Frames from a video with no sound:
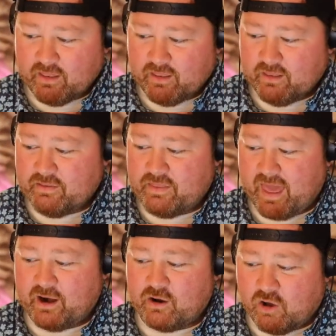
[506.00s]
That
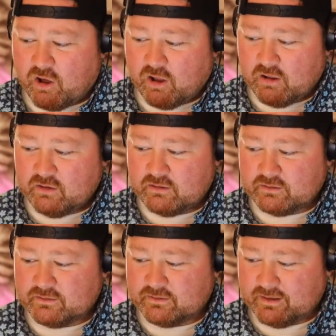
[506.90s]
all,
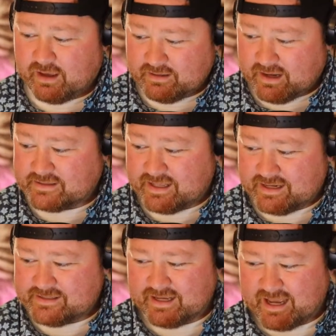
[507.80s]
and yes, that is
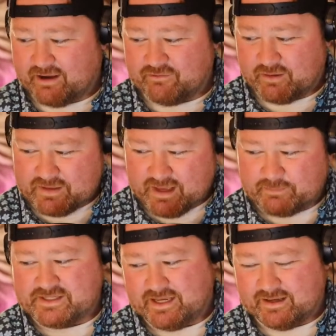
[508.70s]
the guy from
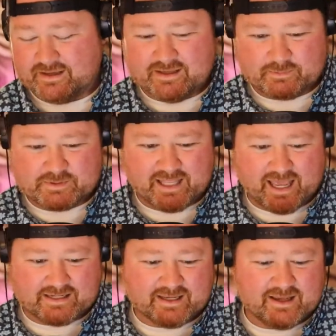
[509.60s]

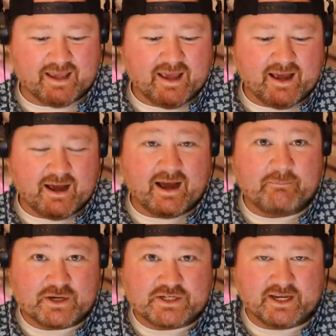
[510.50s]
Ypsilanti,
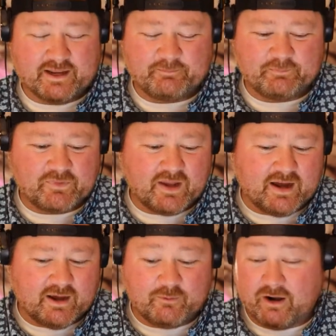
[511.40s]
Michigan,
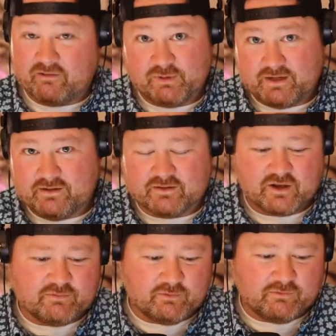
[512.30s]
where I've played disc golf
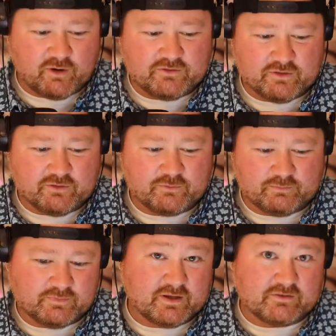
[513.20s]
before. So this
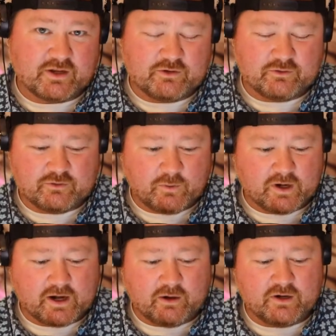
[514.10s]
continues to work out.